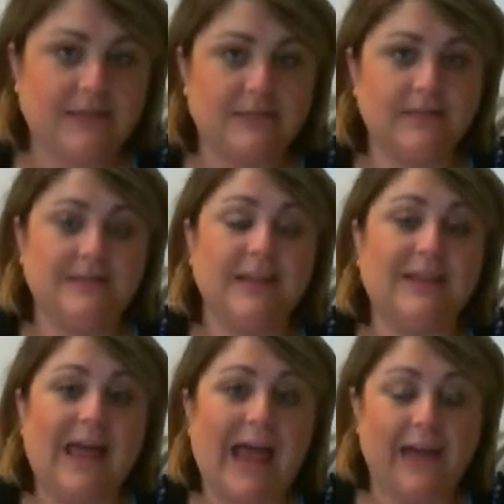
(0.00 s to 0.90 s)
This is the
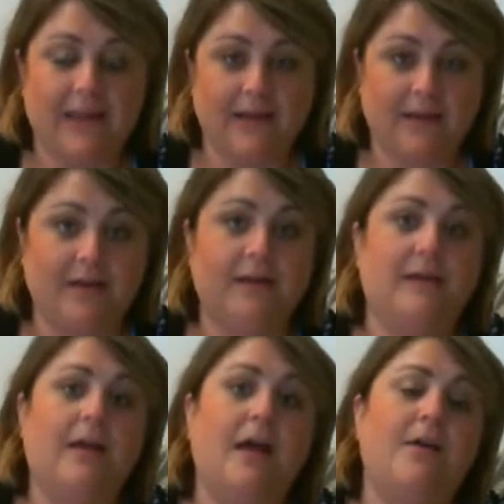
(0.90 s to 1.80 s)
lining
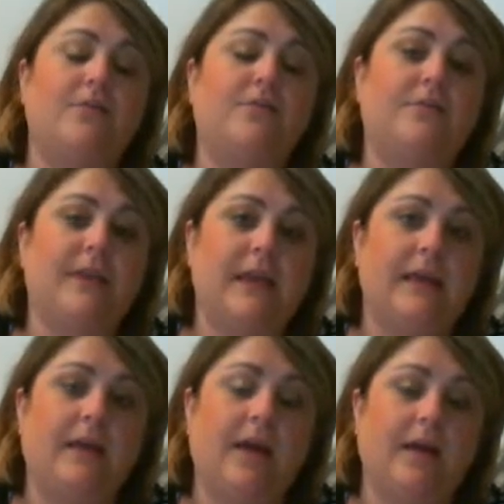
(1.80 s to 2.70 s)
of
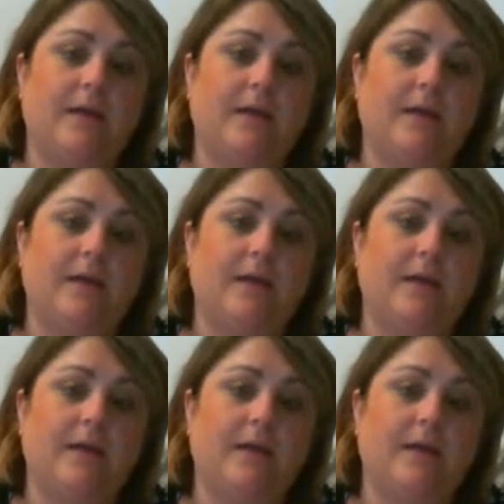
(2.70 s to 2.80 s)
the